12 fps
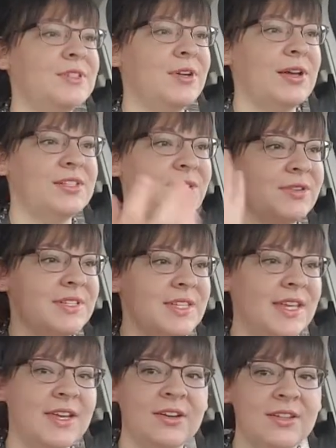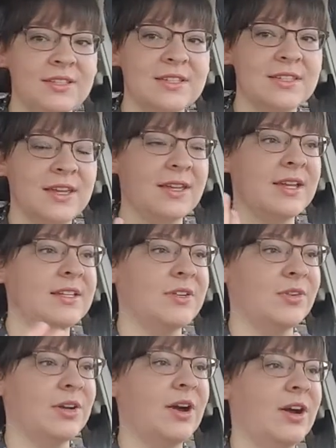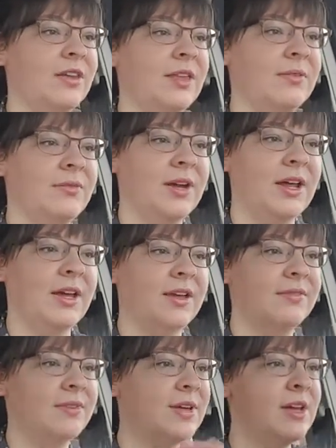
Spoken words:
So as you can see here, this is like a different car than what I've